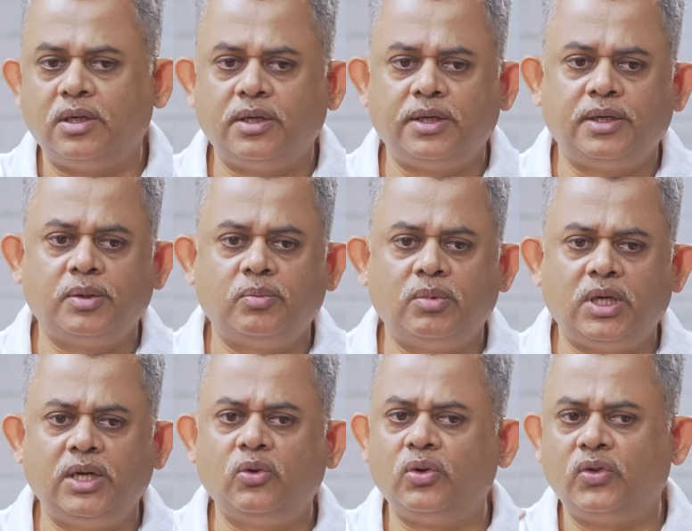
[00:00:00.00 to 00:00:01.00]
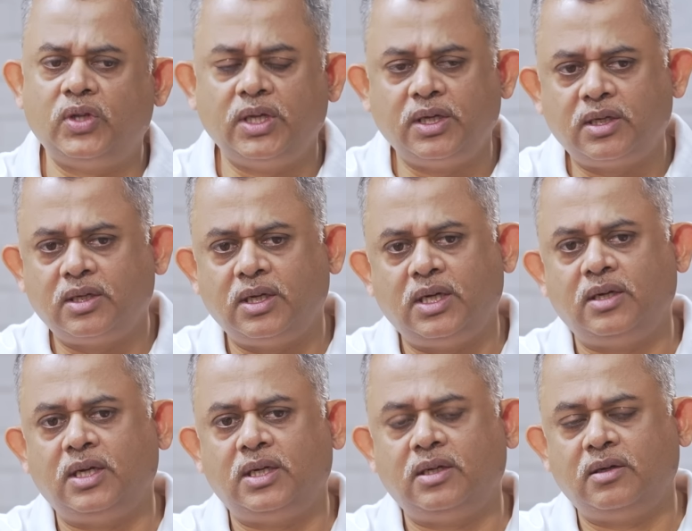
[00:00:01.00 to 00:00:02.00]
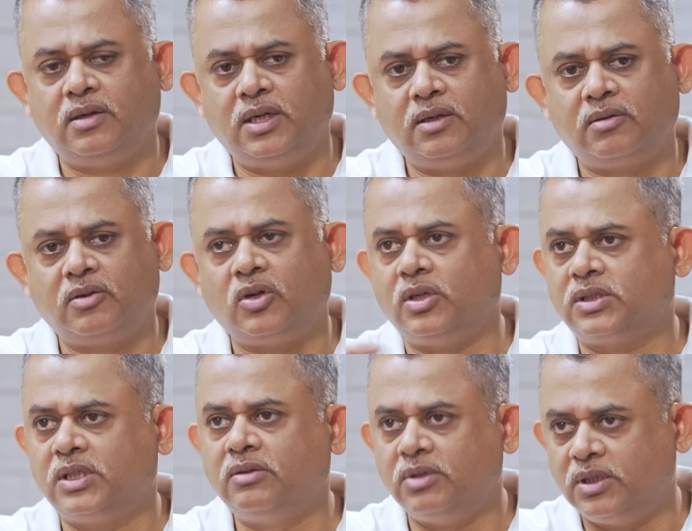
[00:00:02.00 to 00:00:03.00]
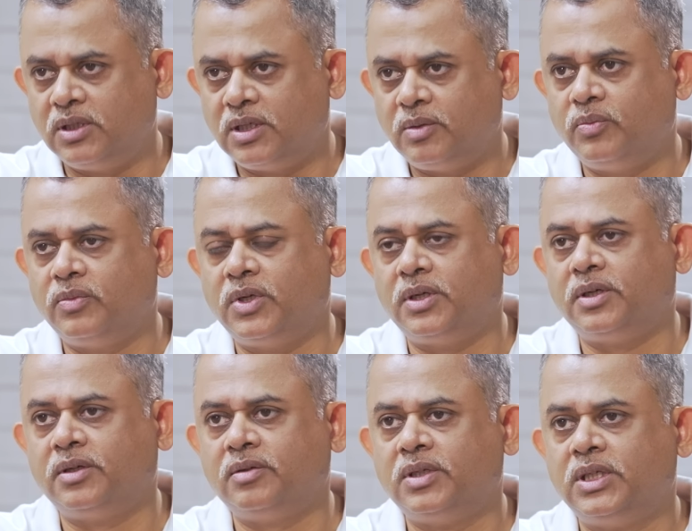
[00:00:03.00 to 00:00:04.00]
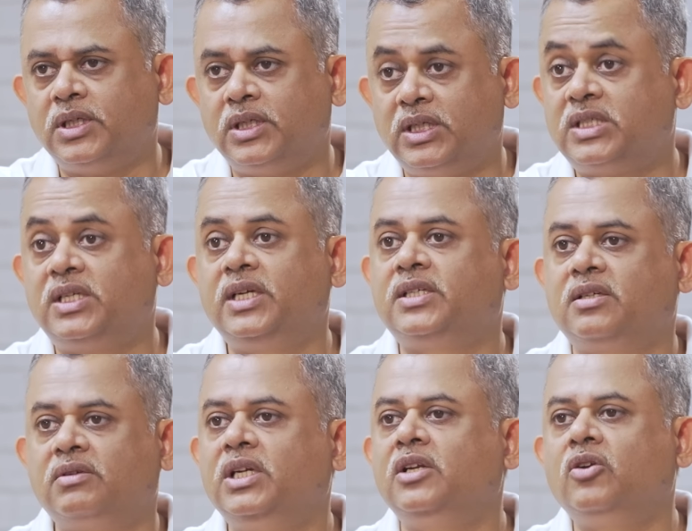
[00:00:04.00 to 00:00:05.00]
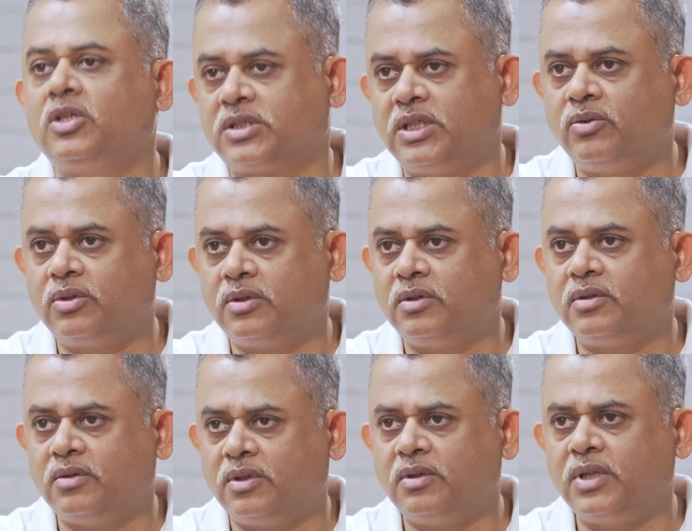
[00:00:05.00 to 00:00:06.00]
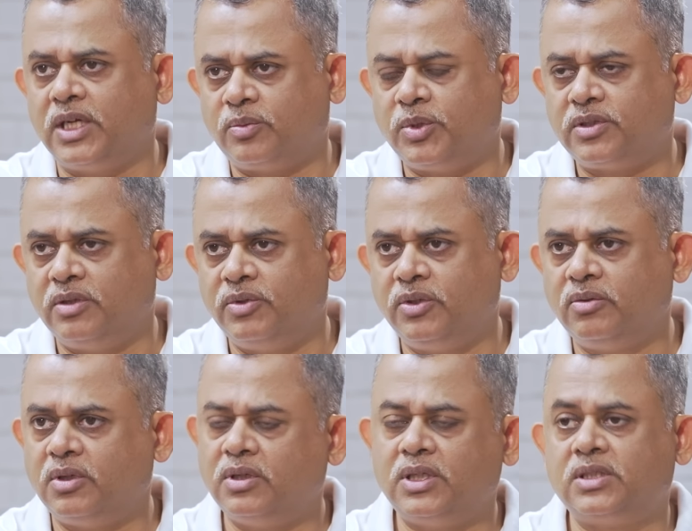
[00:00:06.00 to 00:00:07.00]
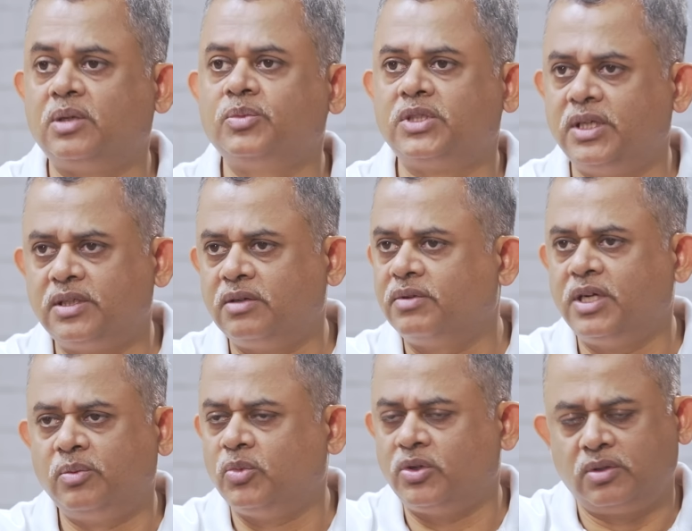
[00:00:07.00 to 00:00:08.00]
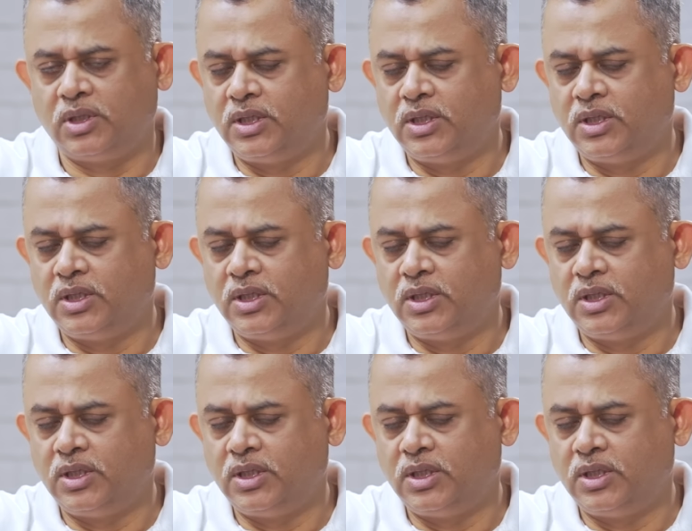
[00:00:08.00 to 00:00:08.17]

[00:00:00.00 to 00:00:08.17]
I don't think at a gross level, the states have really lost out on that much revenue, or that some states have gained more.